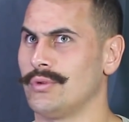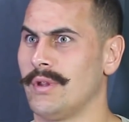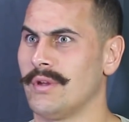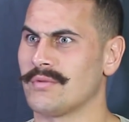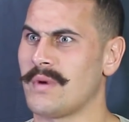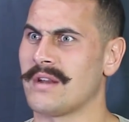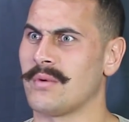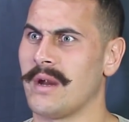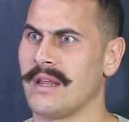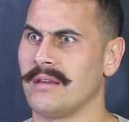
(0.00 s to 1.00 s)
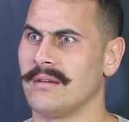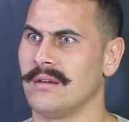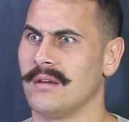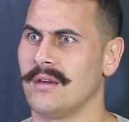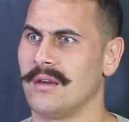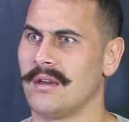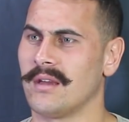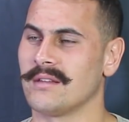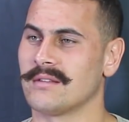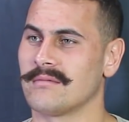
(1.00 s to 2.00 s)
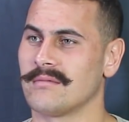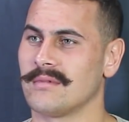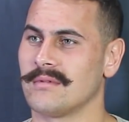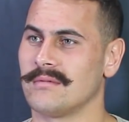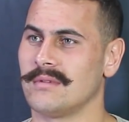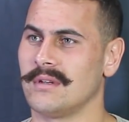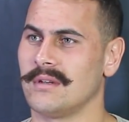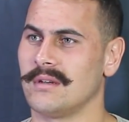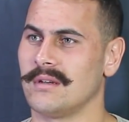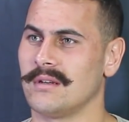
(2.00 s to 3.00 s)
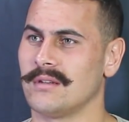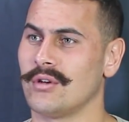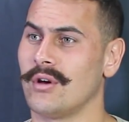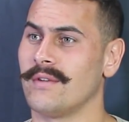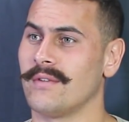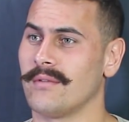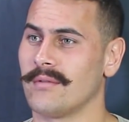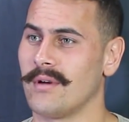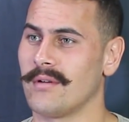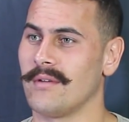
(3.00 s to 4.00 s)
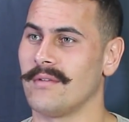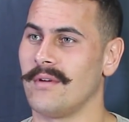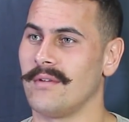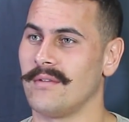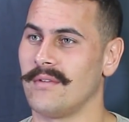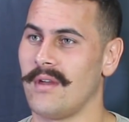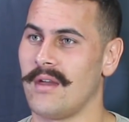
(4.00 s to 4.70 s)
think it was round 20 against Titans, Gold Coast Titans. So,